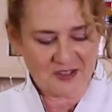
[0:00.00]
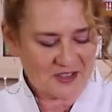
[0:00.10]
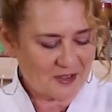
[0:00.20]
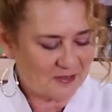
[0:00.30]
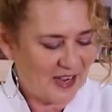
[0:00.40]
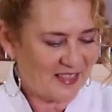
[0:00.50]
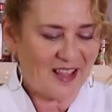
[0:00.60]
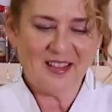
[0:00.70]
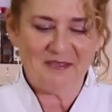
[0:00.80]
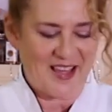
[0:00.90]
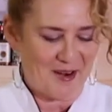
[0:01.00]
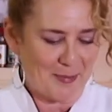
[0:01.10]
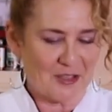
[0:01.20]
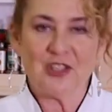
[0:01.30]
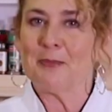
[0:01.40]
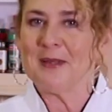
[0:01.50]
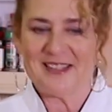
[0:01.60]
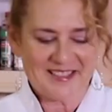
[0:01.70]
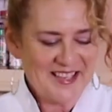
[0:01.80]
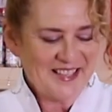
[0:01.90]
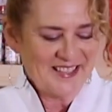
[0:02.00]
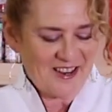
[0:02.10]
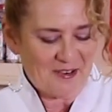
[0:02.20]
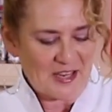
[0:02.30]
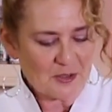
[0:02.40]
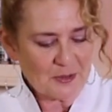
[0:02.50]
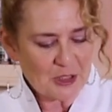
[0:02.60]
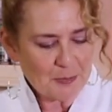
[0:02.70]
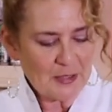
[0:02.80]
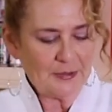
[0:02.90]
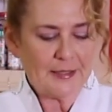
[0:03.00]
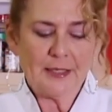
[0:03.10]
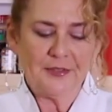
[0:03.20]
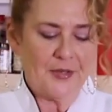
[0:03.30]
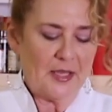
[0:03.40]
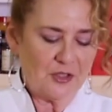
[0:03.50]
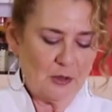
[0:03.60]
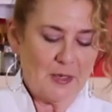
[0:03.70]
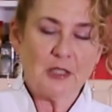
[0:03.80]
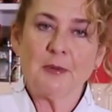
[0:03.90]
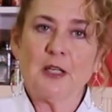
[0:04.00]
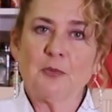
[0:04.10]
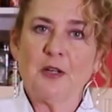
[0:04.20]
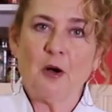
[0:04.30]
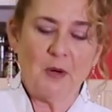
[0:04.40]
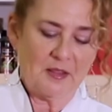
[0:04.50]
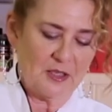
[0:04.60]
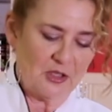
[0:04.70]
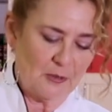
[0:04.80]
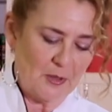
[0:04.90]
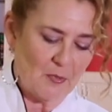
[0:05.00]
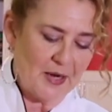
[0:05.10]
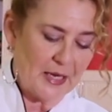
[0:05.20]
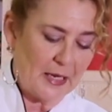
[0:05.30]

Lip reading: So I love that about chickpeas. All right, so we'll just put a little, not too much because we don't want this to be runny.